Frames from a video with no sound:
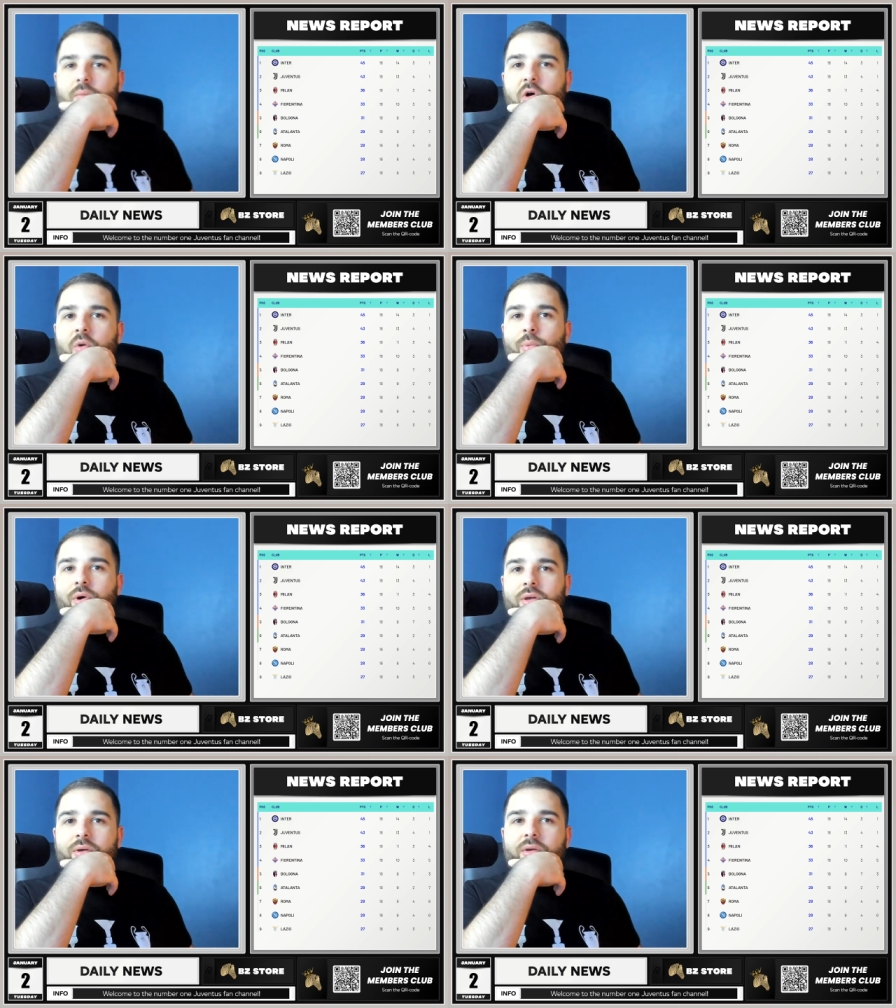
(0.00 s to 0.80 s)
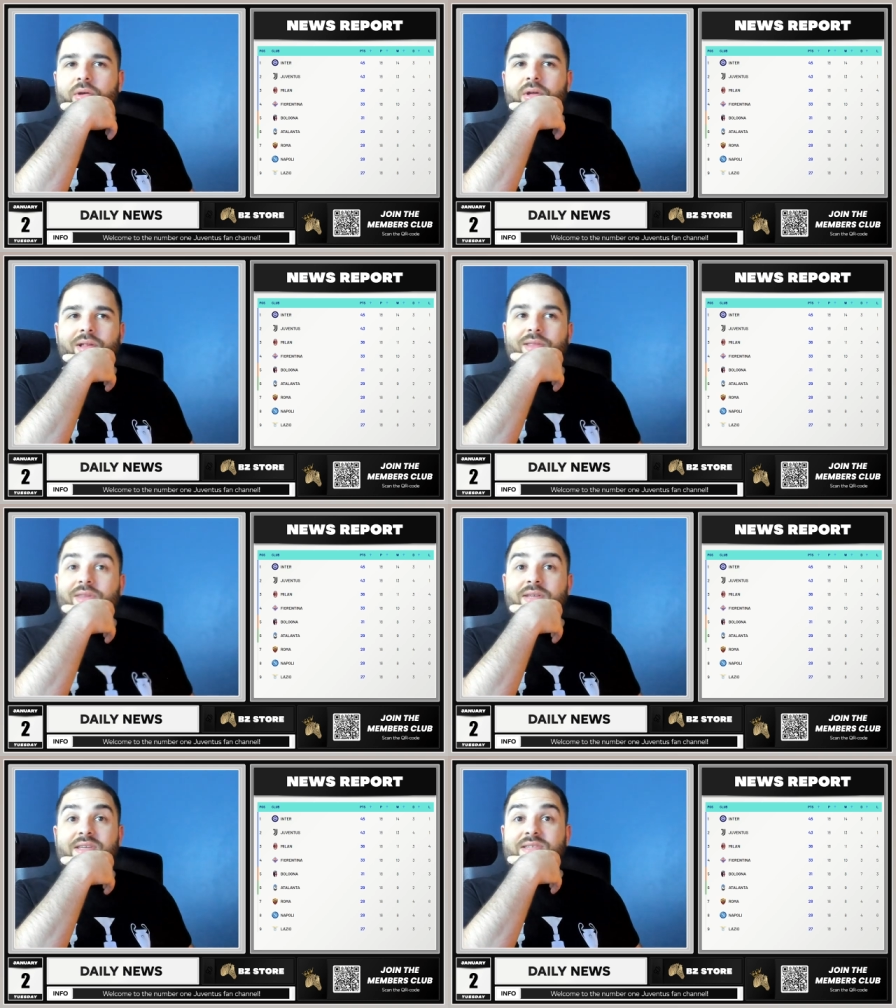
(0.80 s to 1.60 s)
oh boy,
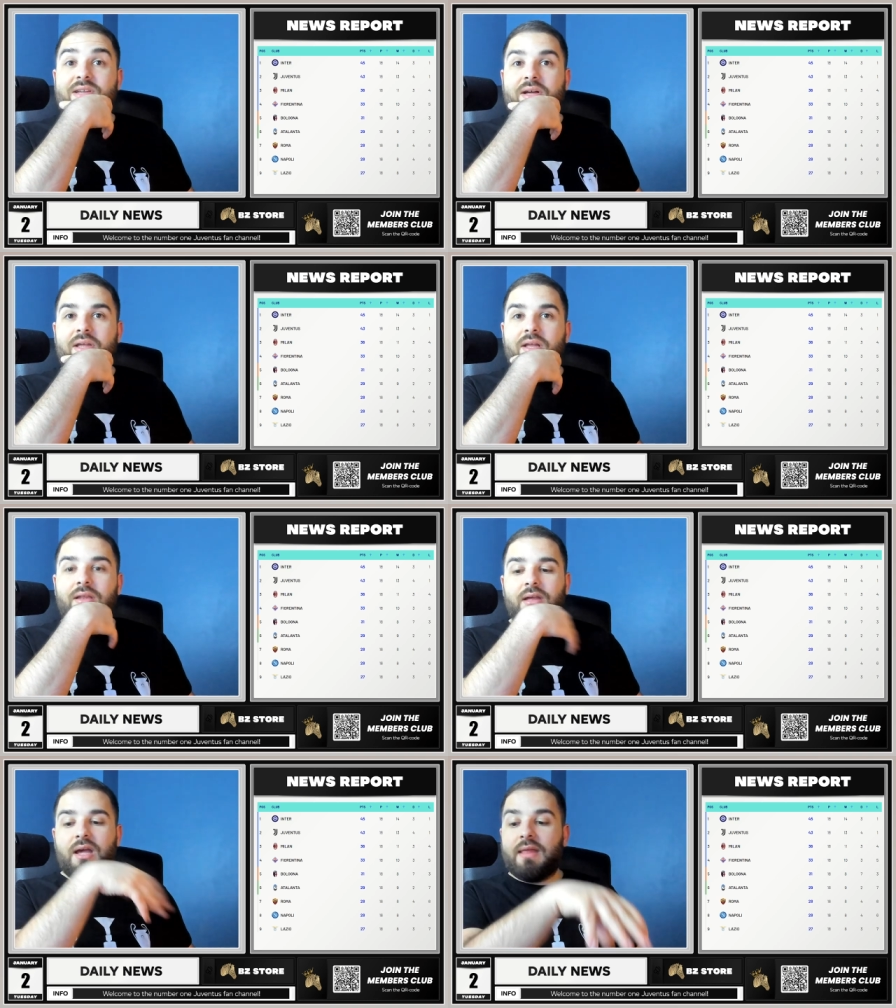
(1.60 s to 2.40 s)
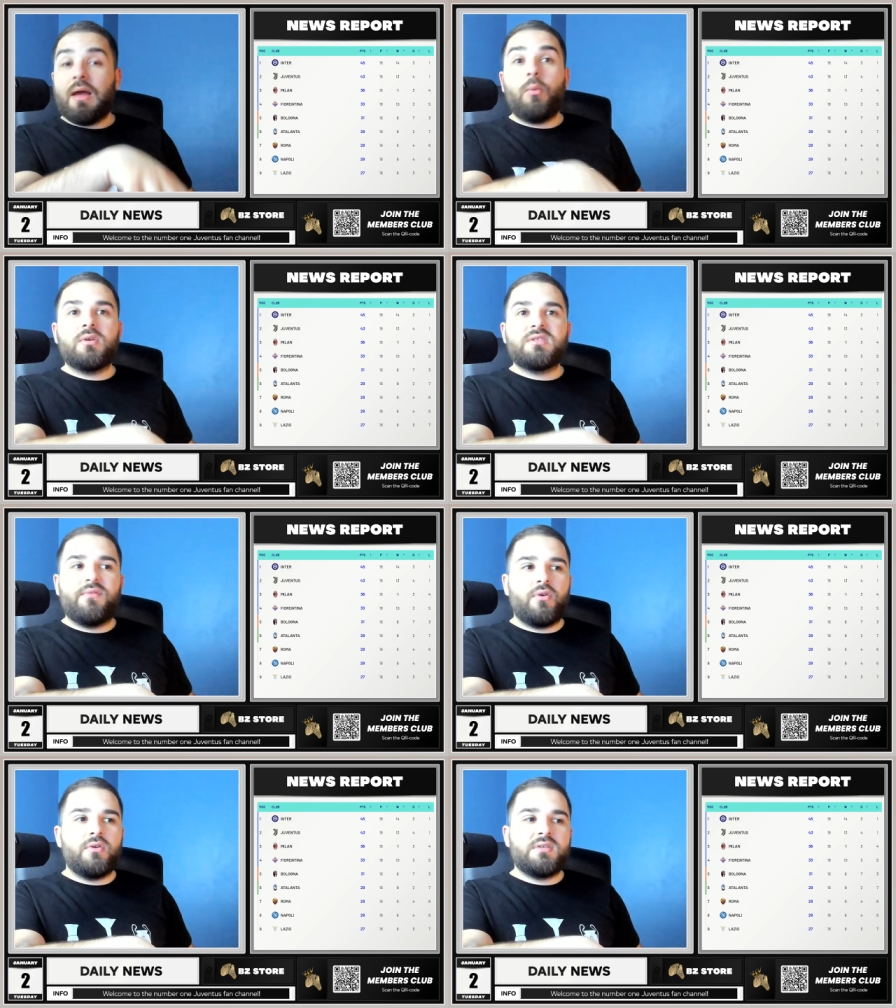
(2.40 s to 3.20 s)
this is not it. And that was the
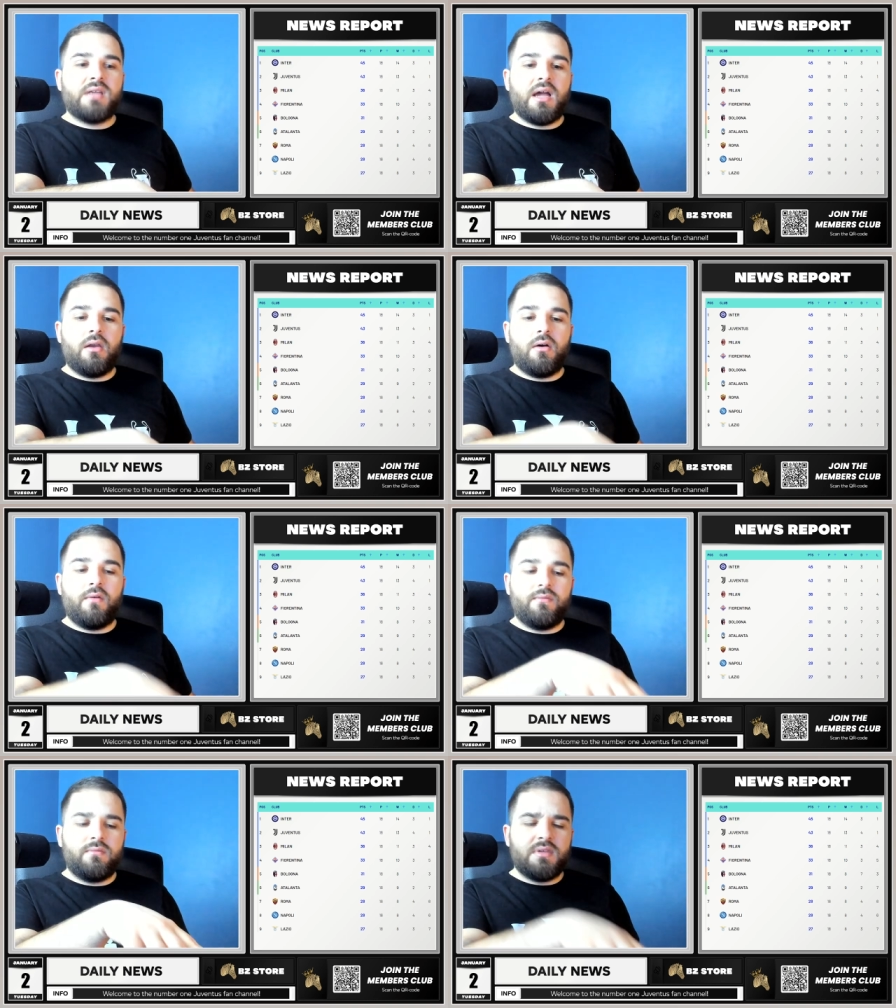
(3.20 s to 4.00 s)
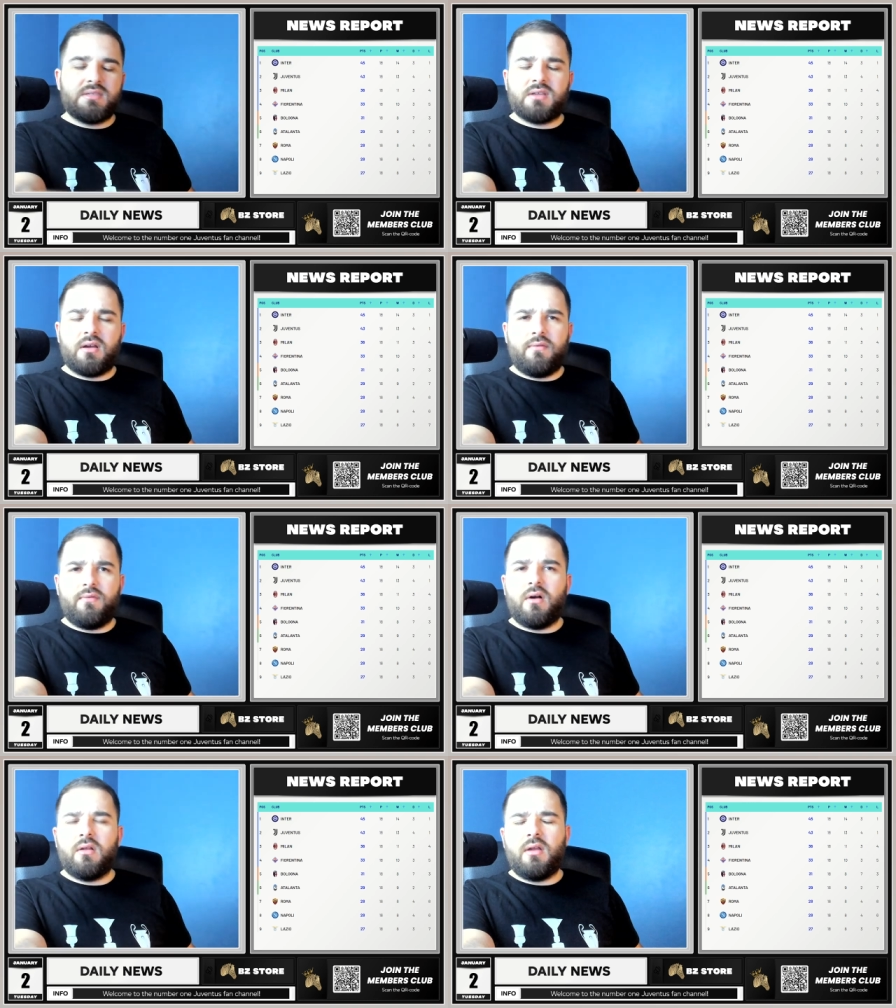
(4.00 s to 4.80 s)
first sign of this is going to
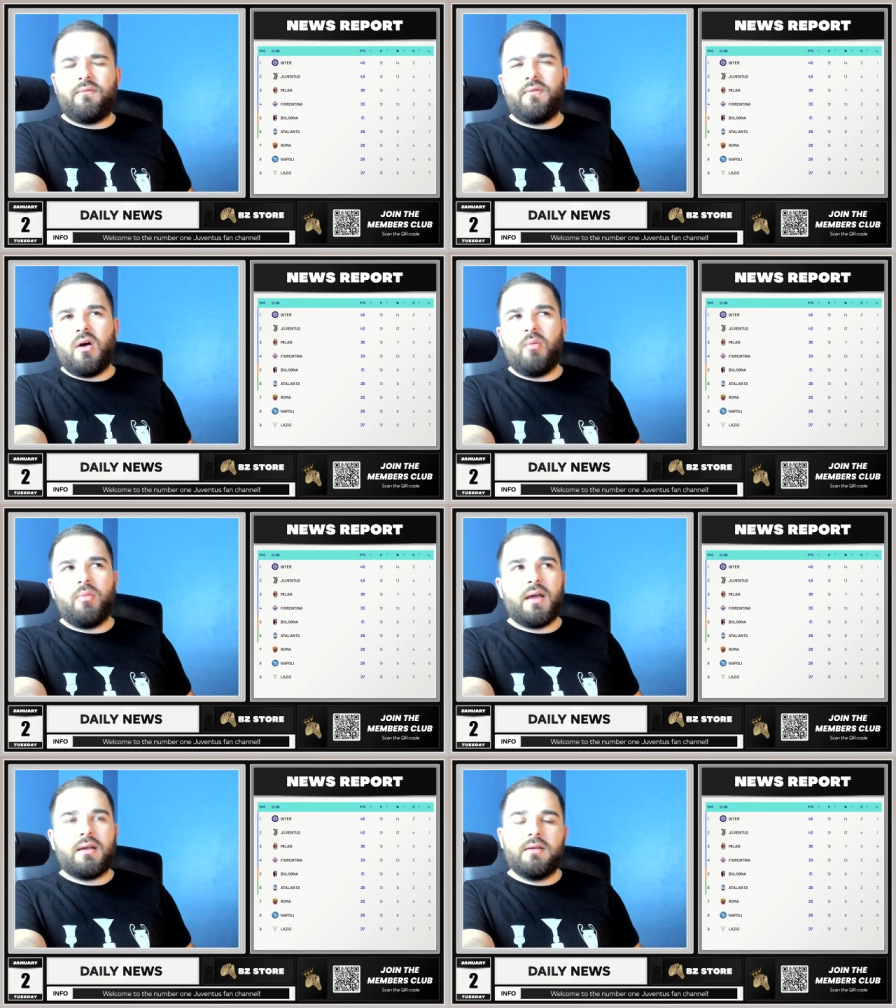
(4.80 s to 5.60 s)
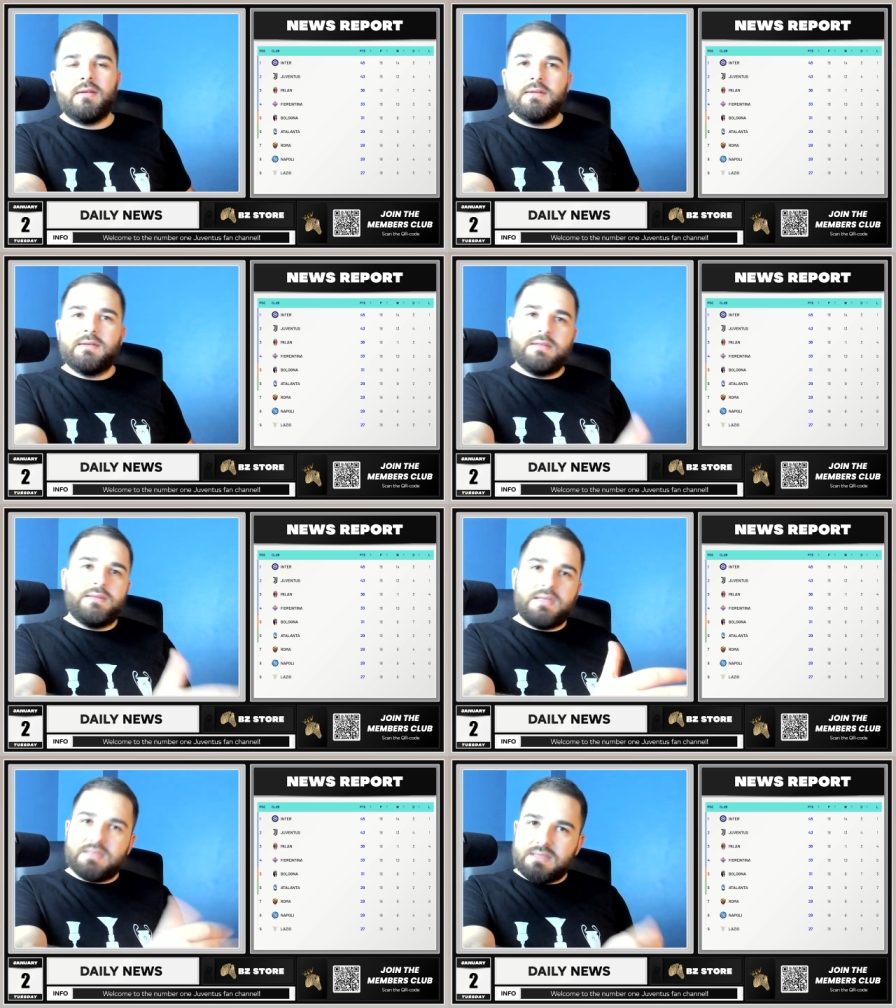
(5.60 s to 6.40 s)
fall, not fall, but like,
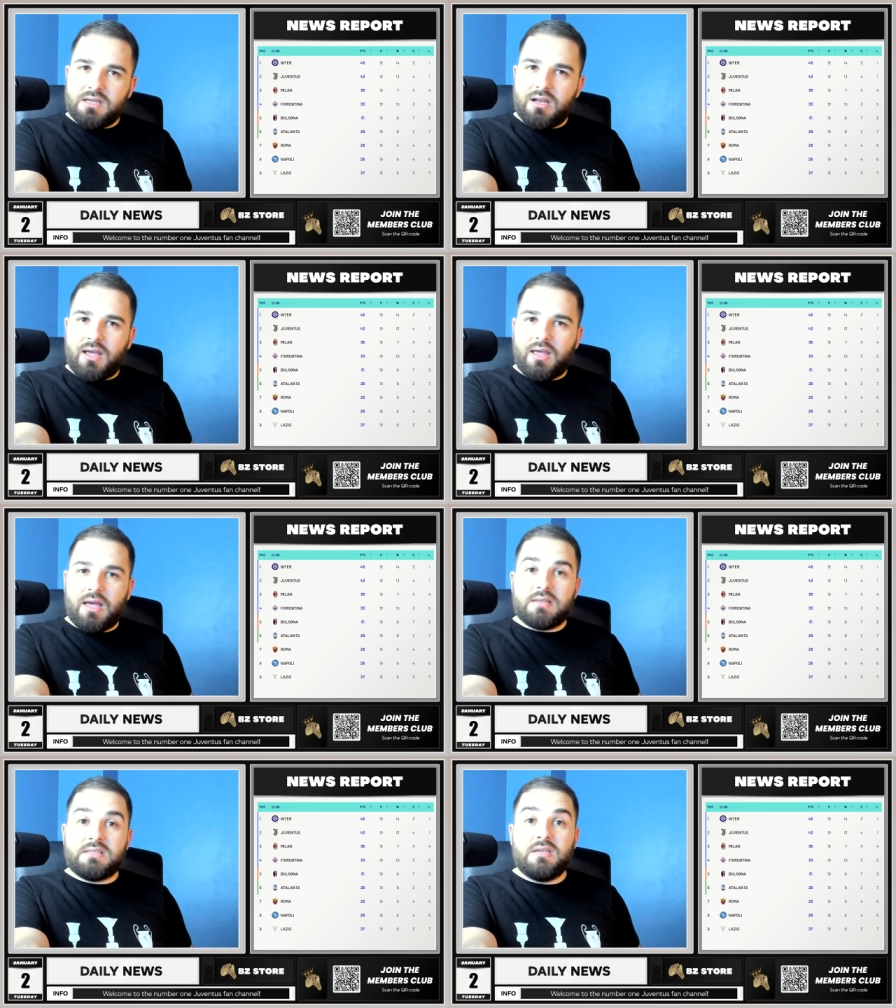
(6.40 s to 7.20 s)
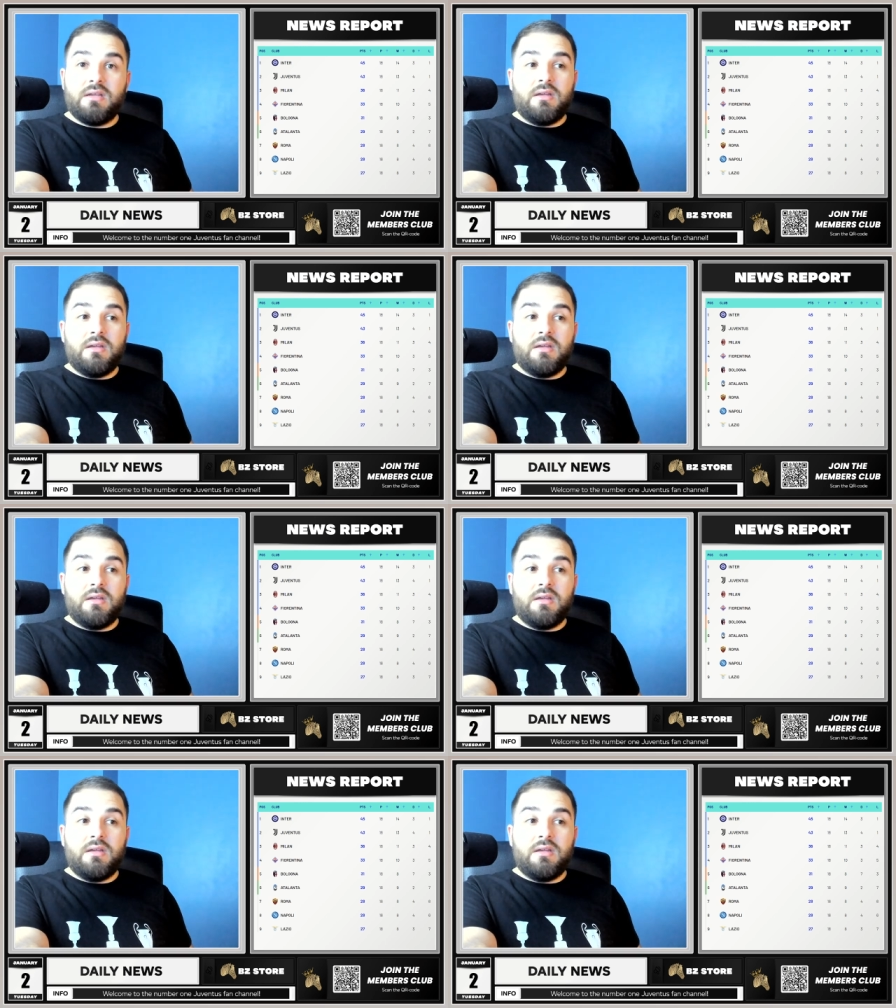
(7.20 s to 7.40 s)
this is it, I guess.